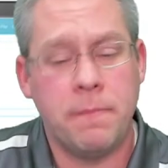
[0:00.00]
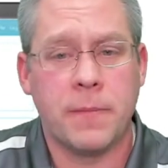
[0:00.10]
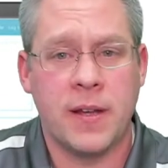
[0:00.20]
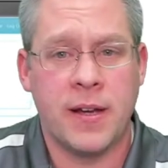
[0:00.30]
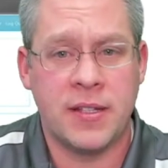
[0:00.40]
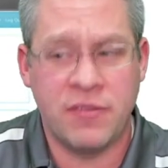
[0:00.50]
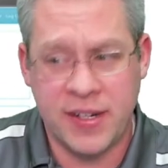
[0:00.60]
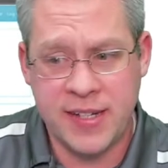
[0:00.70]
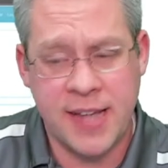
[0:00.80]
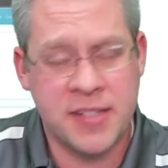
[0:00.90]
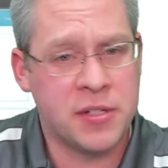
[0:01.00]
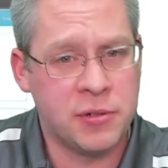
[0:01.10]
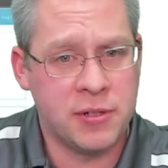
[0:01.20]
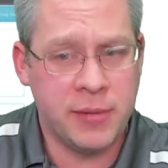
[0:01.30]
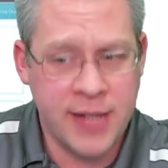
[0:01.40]
It's a fantastic tool
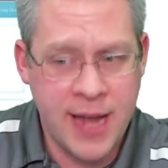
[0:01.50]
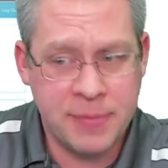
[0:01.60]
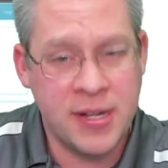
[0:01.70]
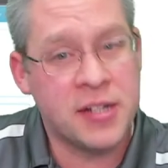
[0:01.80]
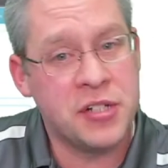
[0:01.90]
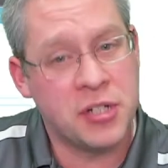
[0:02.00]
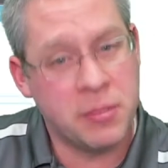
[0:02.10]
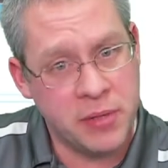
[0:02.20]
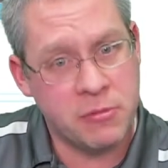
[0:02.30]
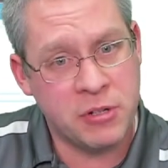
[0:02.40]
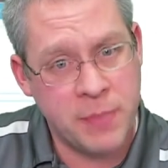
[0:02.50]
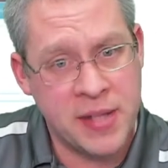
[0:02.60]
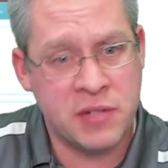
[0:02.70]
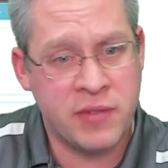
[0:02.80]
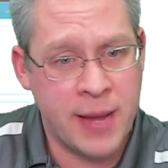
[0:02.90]
to build apps on because you can build
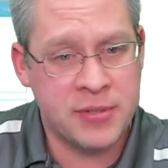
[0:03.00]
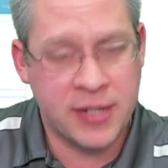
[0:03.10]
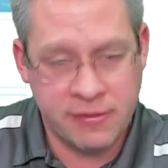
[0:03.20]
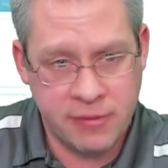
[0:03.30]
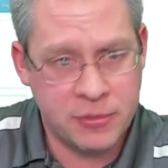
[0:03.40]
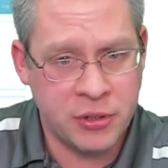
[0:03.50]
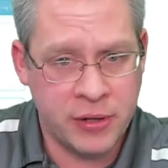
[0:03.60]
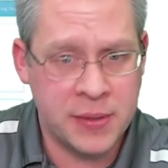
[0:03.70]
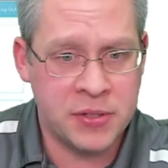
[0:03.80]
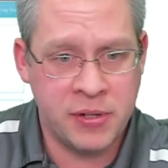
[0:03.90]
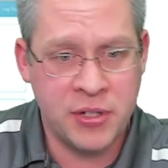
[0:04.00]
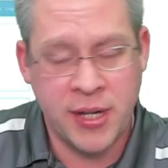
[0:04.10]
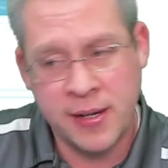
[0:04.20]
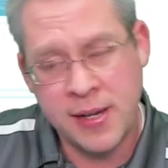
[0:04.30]
responsive apps like what I'm showing in the screenshot.